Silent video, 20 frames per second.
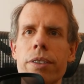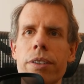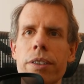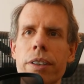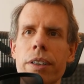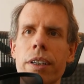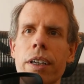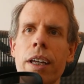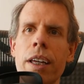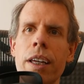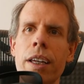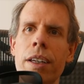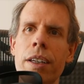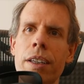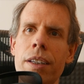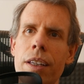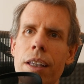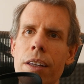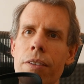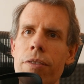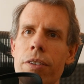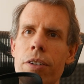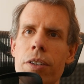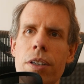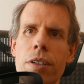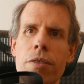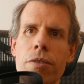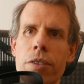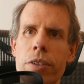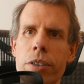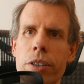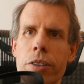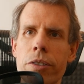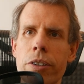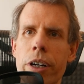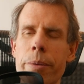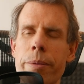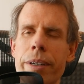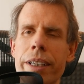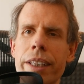They're efficient for
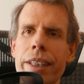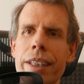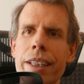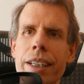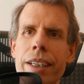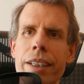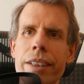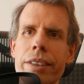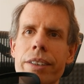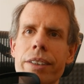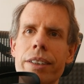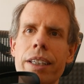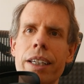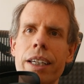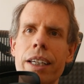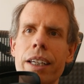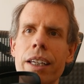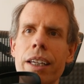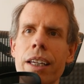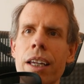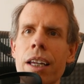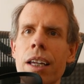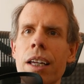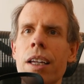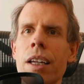describing things like